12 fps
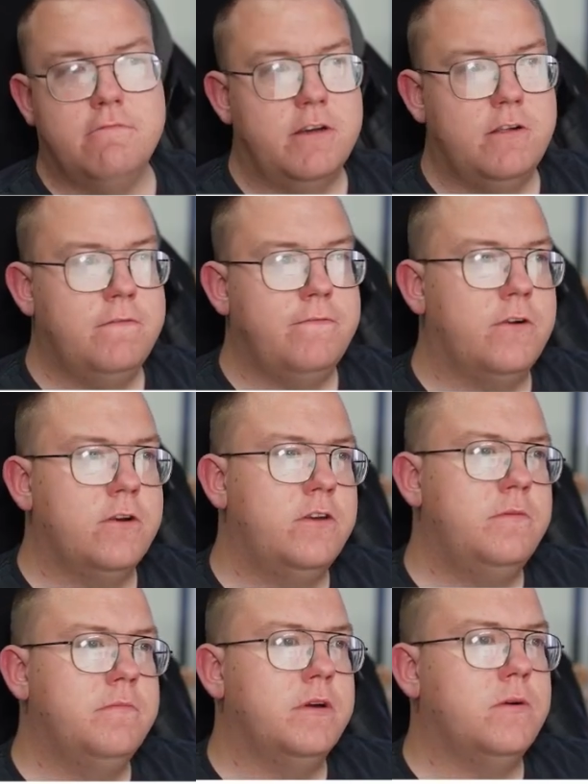
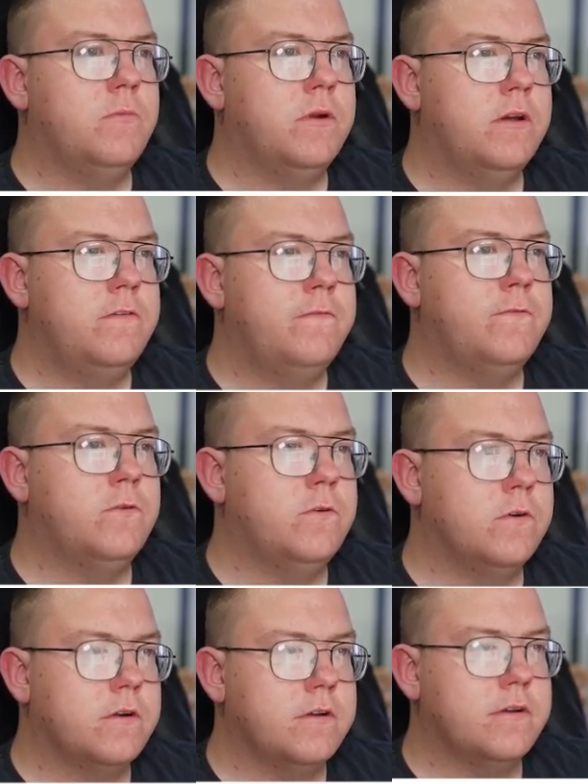Volume 104
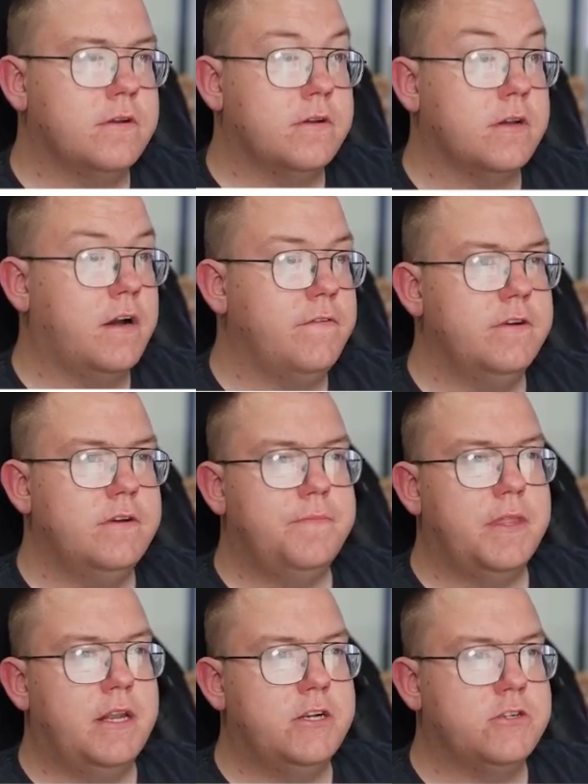cover,
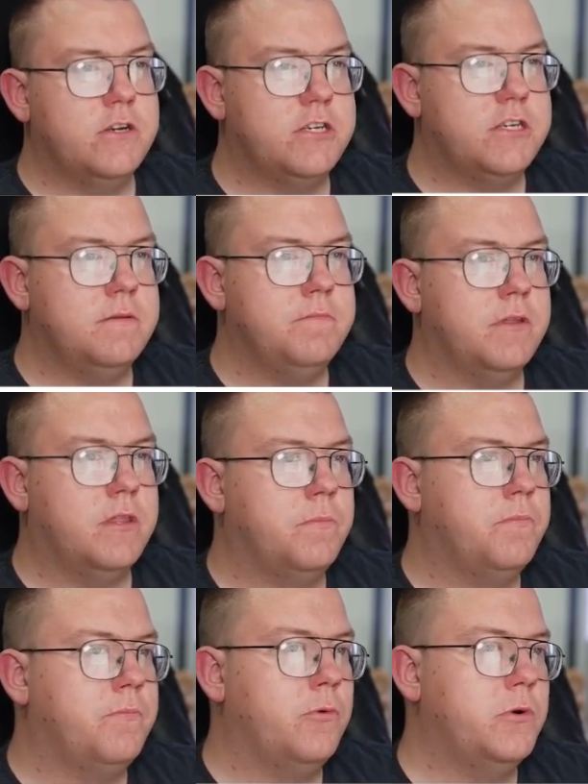illustration by the
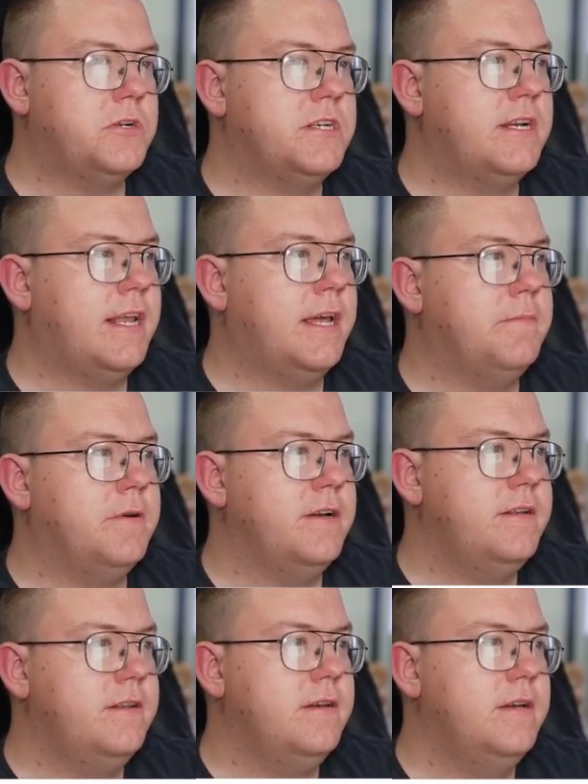Bewitching Landmine,
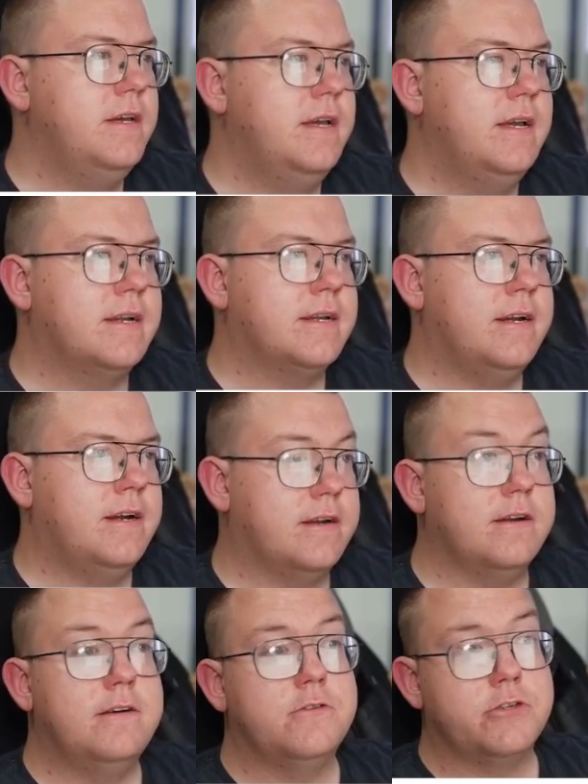
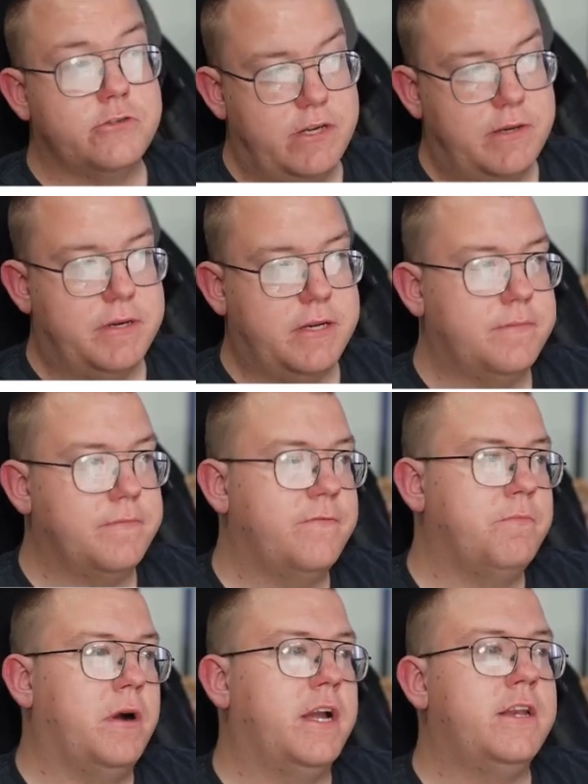Catgirl Streamer
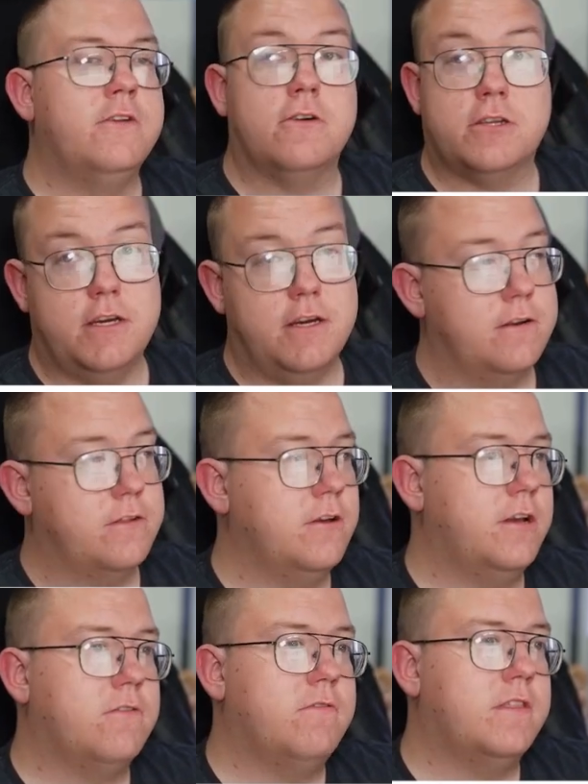by Nocturne,
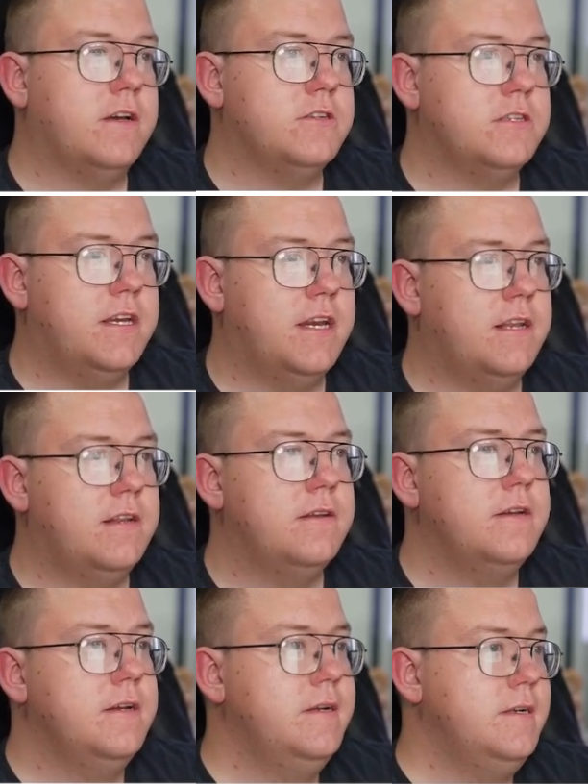33,000 yen.
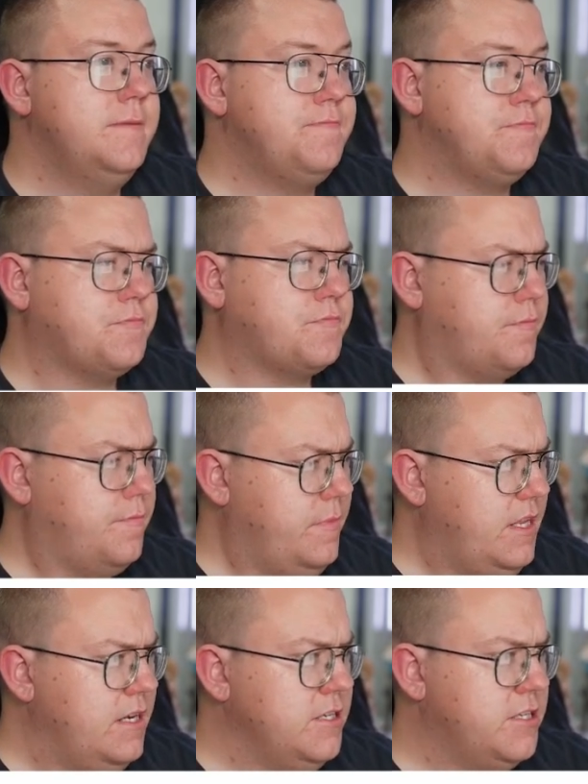
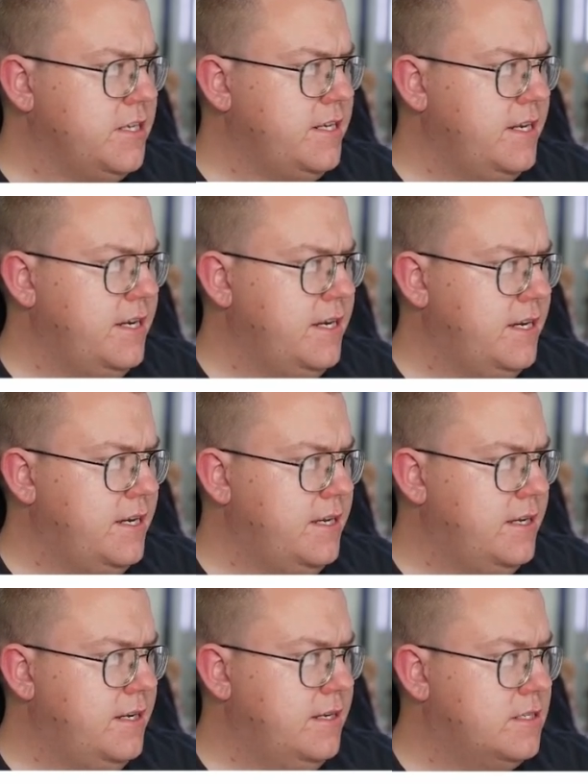She
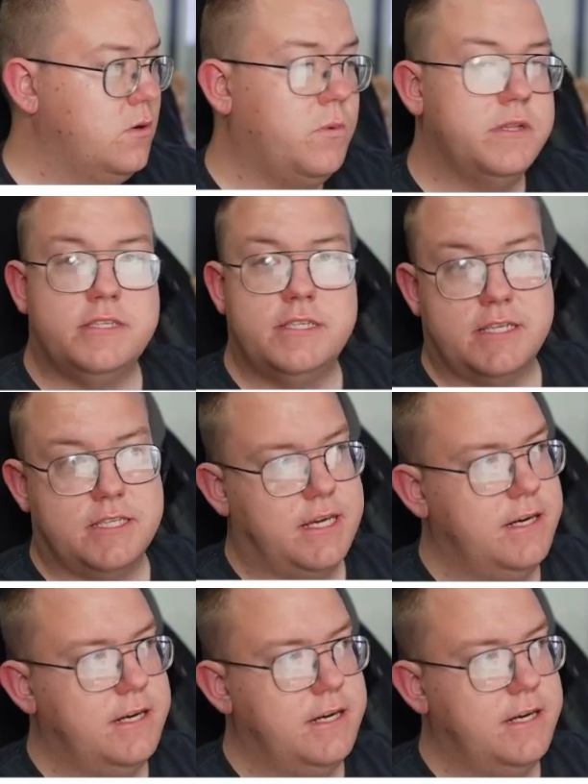is a 1/6 scale.